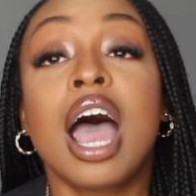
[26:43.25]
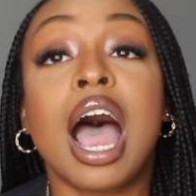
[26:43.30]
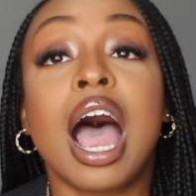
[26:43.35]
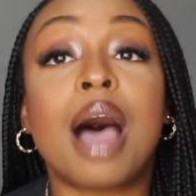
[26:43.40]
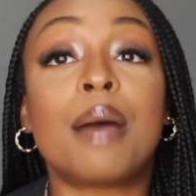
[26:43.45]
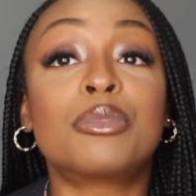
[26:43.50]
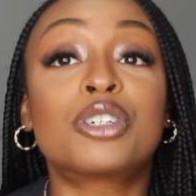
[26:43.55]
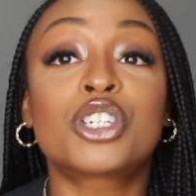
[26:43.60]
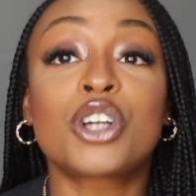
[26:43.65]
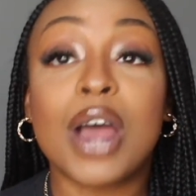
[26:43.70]

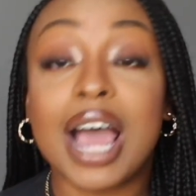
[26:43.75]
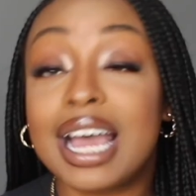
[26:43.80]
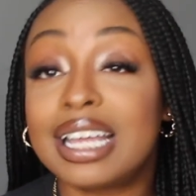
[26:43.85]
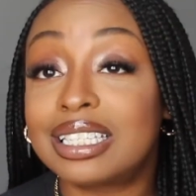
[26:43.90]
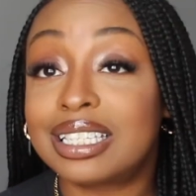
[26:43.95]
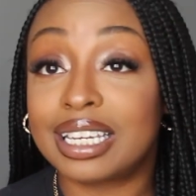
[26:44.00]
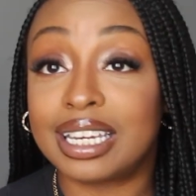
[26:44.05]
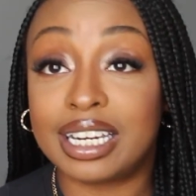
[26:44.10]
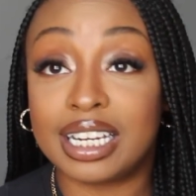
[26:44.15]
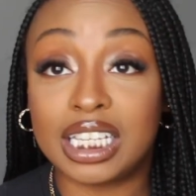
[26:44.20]
I'm trying
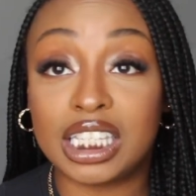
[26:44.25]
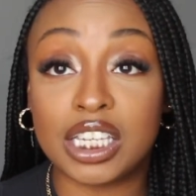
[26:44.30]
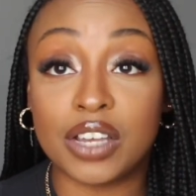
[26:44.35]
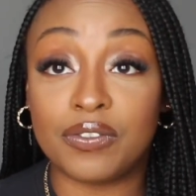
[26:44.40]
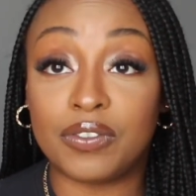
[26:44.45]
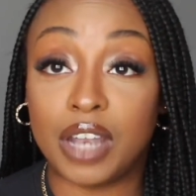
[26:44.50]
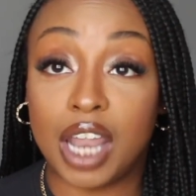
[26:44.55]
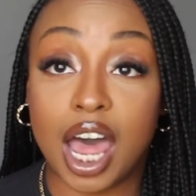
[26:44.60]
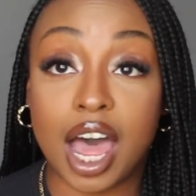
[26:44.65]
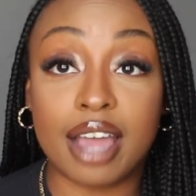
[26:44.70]
to get into
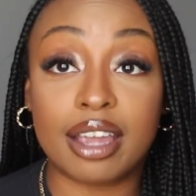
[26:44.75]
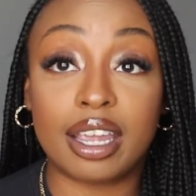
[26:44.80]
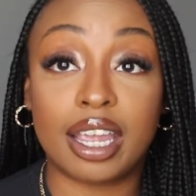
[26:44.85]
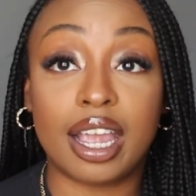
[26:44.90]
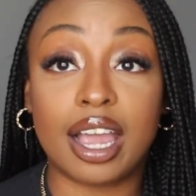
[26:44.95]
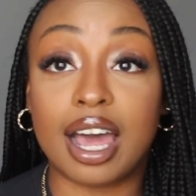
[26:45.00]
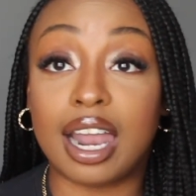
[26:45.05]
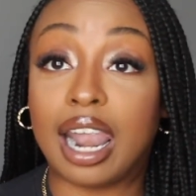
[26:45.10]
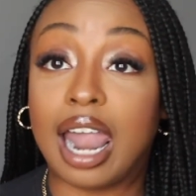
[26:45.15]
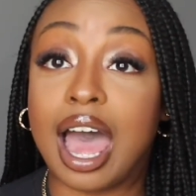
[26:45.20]

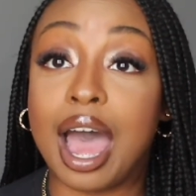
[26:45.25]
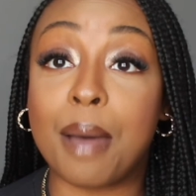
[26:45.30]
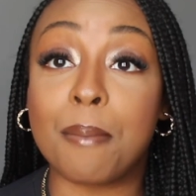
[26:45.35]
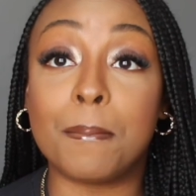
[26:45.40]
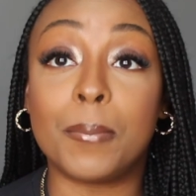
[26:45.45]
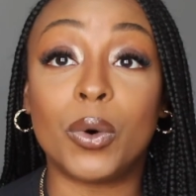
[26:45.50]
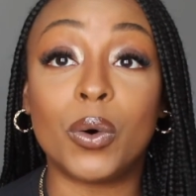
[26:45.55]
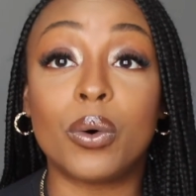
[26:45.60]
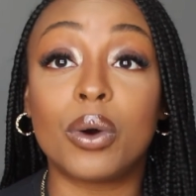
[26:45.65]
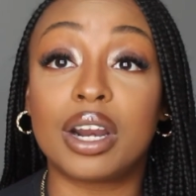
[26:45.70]
vlogging a lot
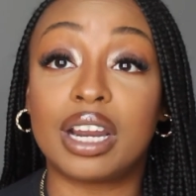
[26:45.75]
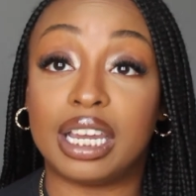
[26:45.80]
more.